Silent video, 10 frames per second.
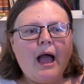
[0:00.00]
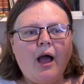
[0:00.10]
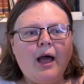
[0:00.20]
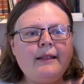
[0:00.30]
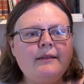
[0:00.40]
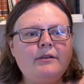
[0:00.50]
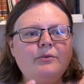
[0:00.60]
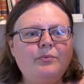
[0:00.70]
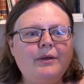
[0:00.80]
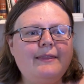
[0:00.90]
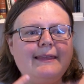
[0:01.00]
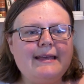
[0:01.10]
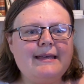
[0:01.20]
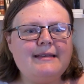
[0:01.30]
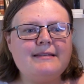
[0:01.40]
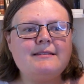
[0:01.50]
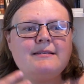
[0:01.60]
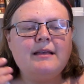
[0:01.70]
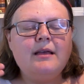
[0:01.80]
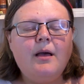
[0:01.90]
Alan, with
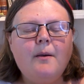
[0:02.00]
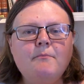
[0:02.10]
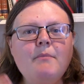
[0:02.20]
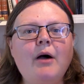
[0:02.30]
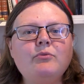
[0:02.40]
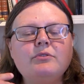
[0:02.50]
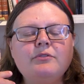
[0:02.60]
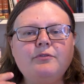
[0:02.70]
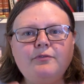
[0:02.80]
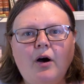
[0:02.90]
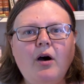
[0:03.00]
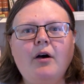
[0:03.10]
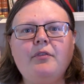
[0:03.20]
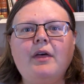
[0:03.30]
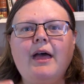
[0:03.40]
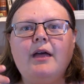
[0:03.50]
his mountain father